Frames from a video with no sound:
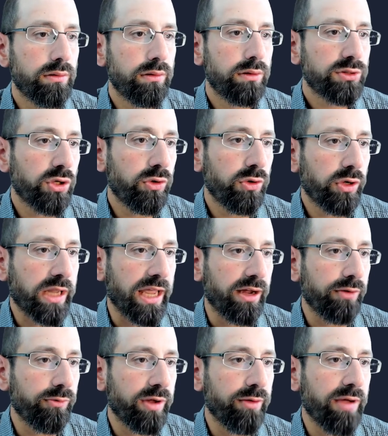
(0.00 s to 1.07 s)
So, okay,
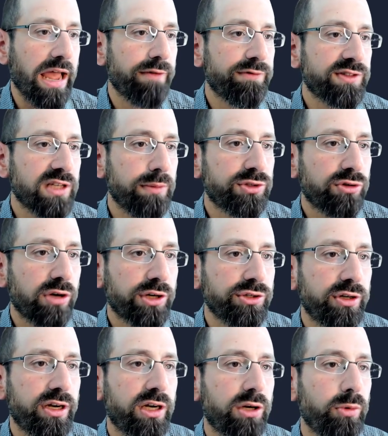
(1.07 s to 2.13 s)
we have some structure
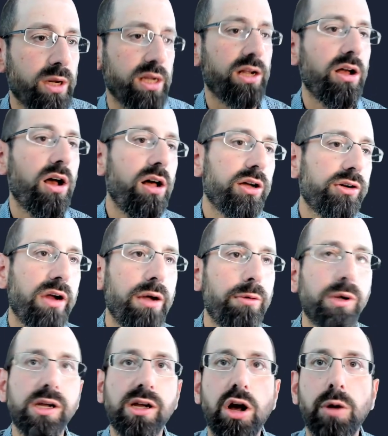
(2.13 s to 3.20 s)
here. We can call create, we
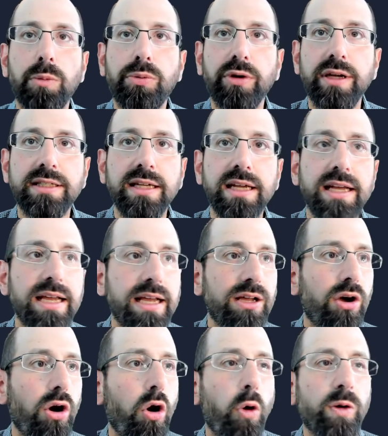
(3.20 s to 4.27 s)
can call print.
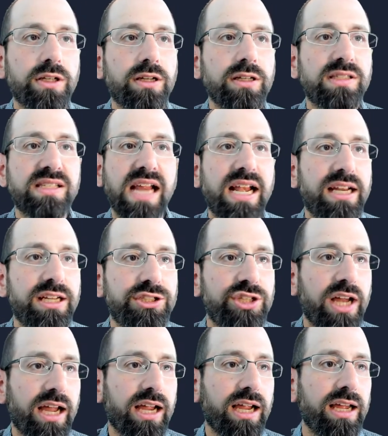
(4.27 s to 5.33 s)
Always a good sanity
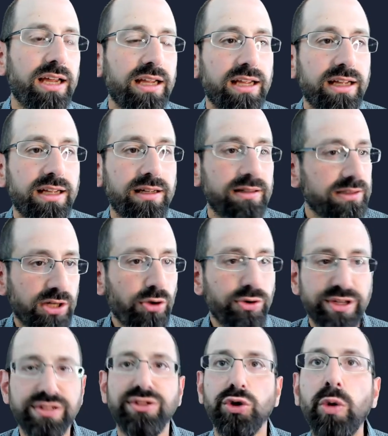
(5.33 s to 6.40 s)
check. This code
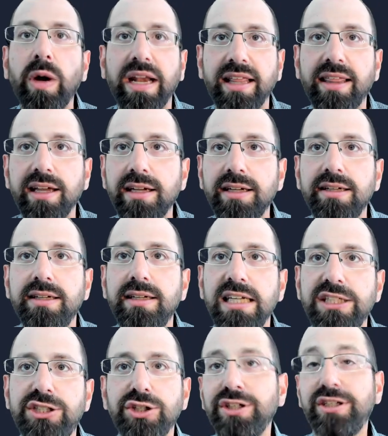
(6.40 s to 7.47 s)
doesn't do anything. It
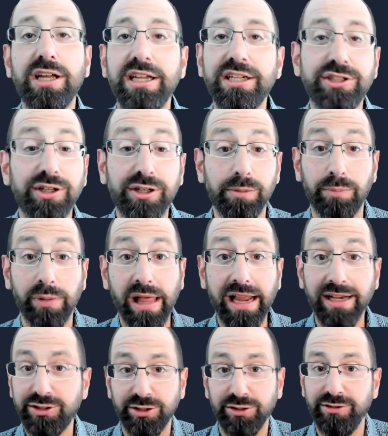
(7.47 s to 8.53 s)
shouldn't complain,
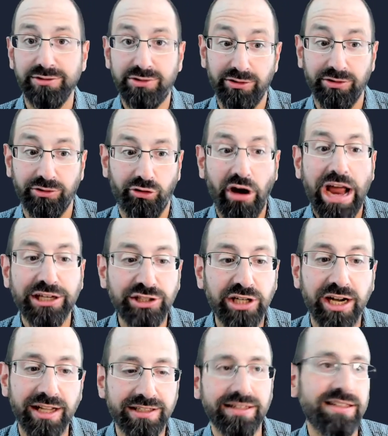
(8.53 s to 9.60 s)
shouldn't crash on
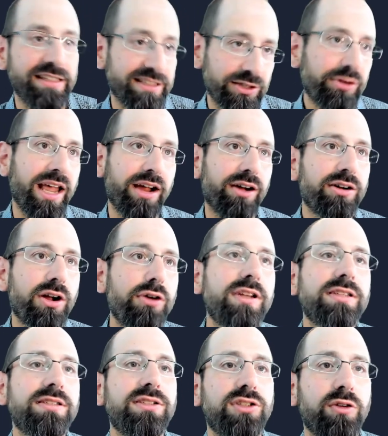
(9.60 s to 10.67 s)
us at least. Okay, our code
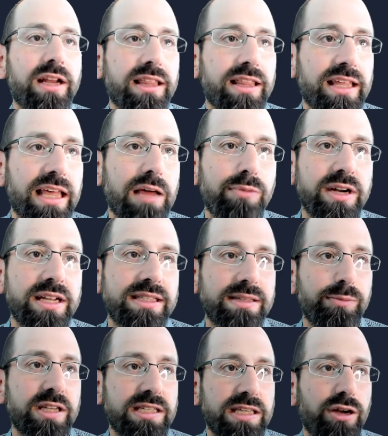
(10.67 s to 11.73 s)
doesn't do anything yet, but it's
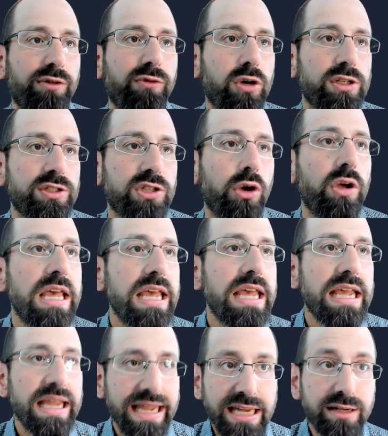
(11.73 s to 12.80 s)
there for us. So
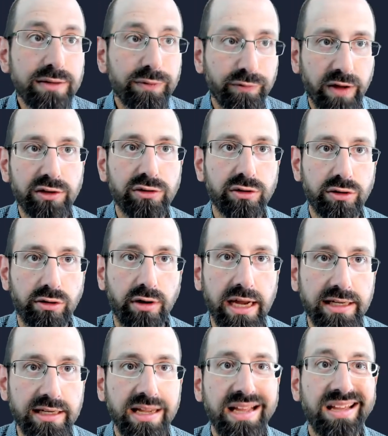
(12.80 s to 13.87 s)
int vector
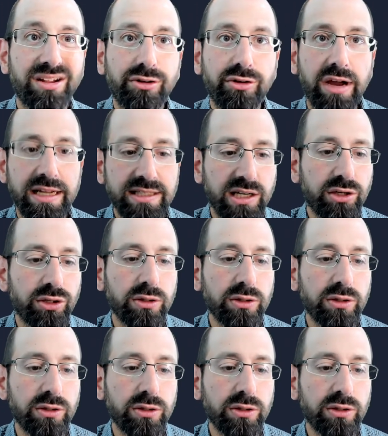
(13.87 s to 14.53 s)
create creates an